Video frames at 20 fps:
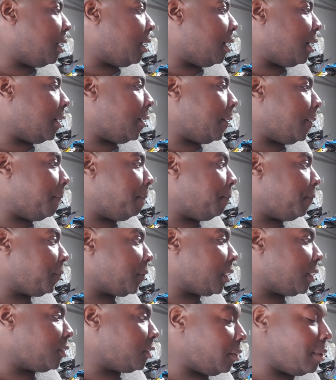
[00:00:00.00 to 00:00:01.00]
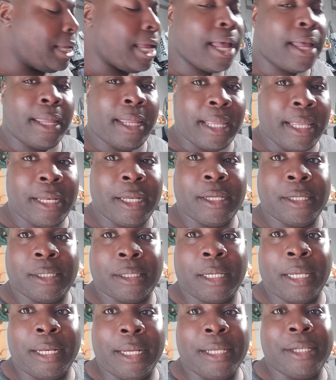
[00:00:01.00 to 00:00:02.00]
So yeah, it
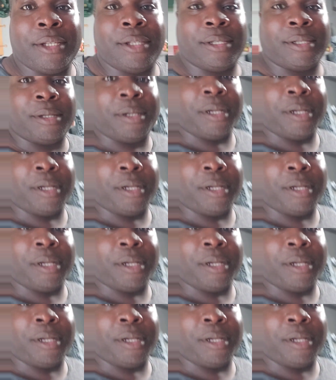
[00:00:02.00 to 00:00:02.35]
is